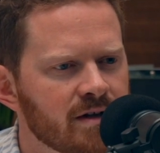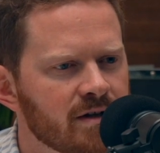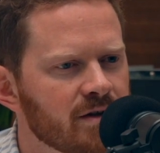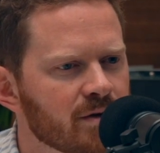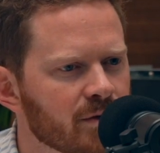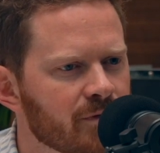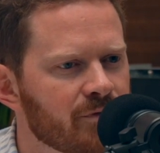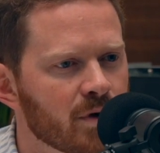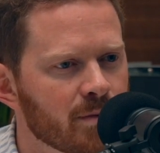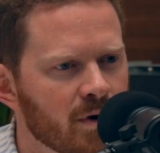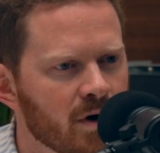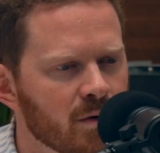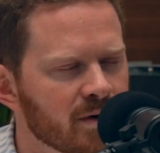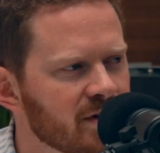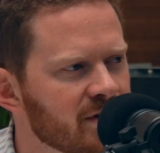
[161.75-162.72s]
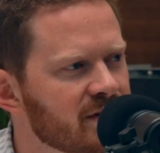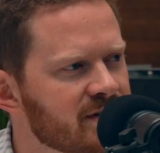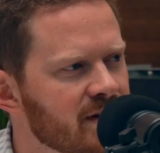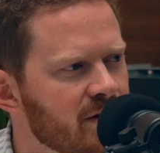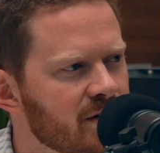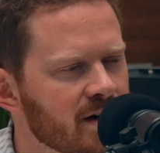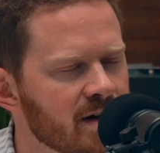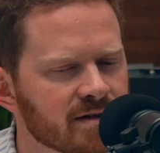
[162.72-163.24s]
You know, with football, we did the
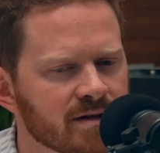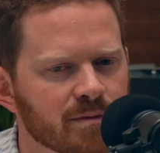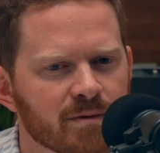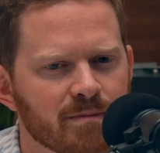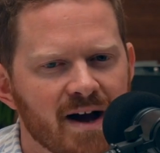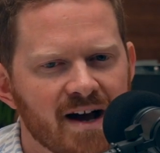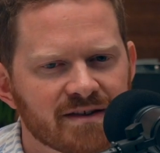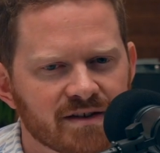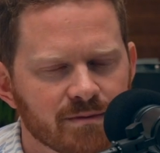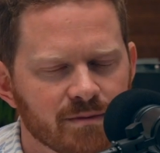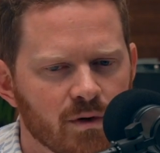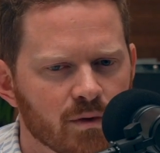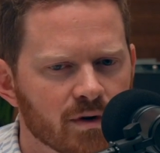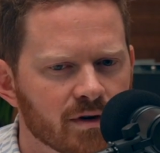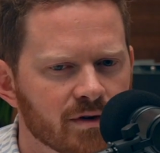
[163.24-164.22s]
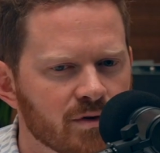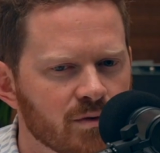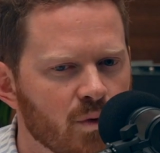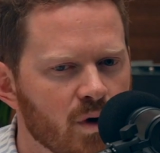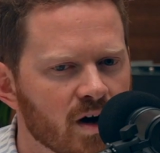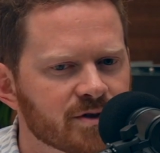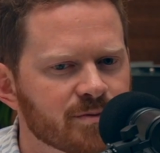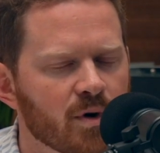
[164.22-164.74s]
tailgates, and with basketball, we're going to do
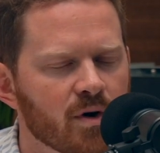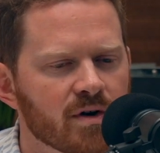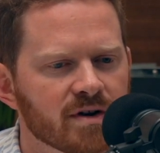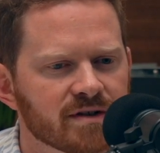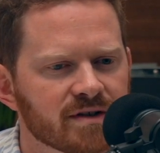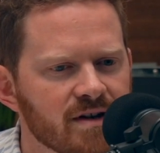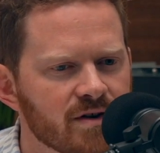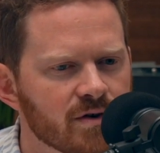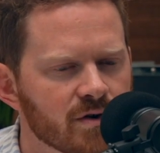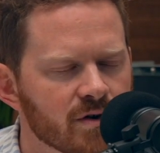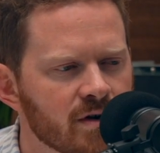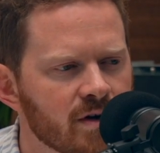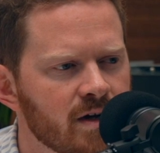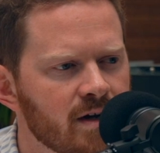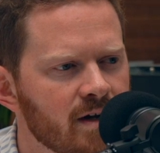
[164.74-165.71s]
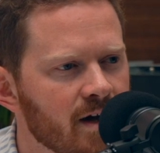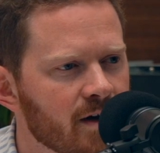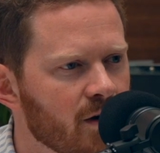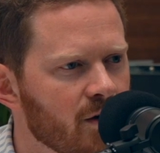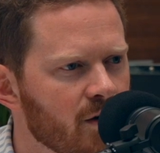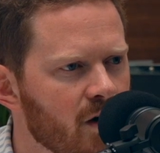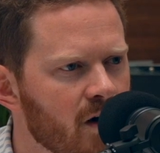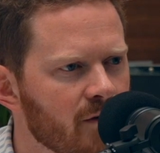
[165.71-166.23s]
watch watch parties here at
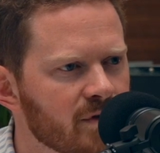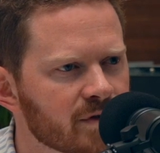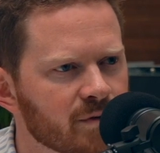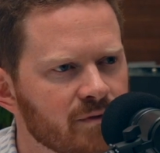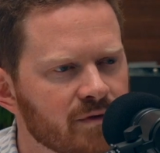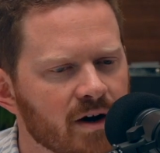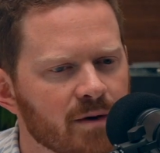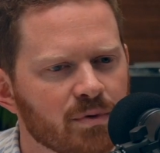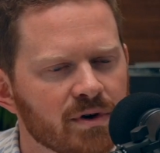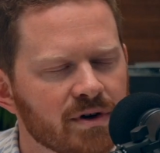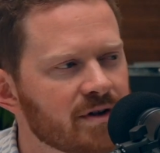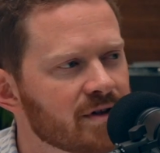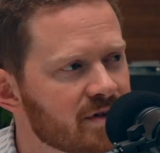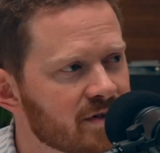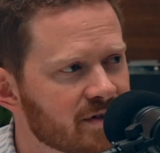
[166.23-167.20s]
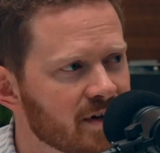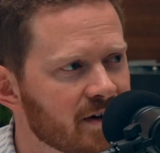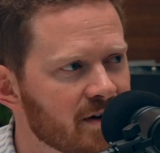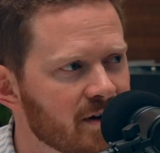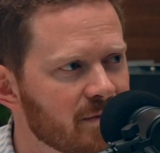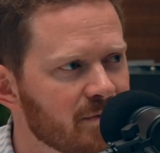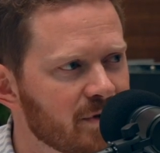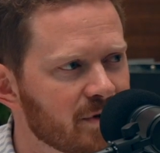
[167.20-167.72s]
our office. We've got a pretty good
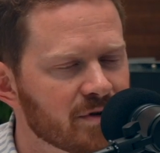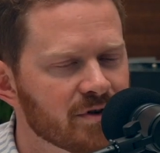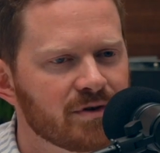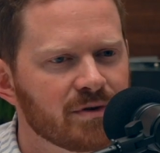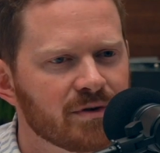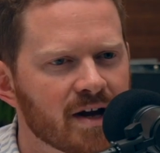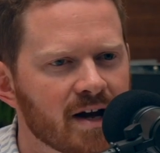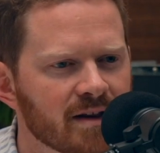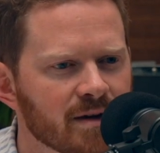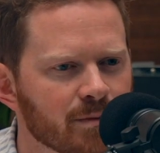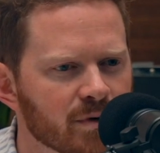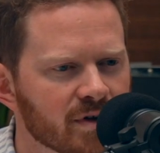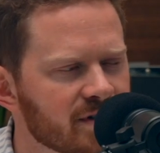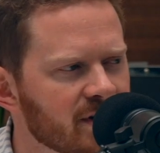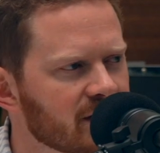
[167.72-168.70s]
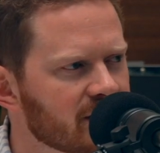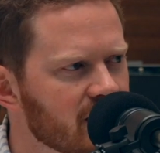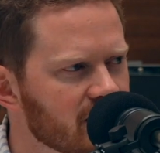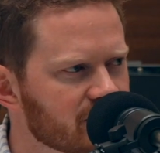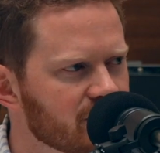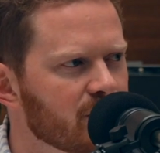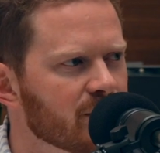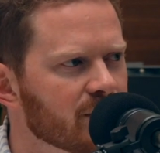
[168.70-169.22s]
setup, you know, to do that, and then we're going to take that
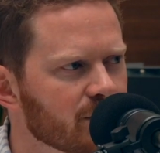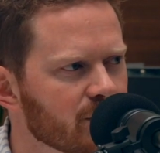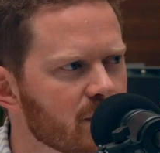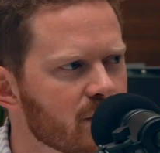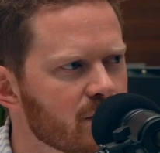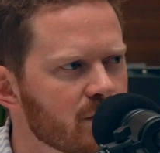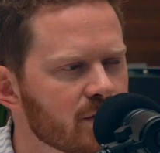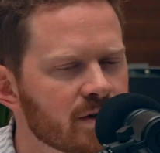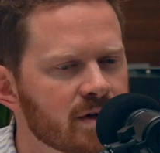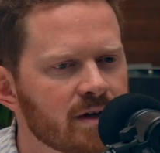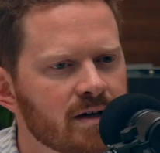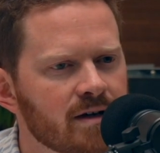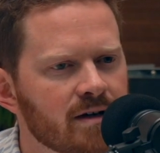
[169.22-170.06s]
show on the road.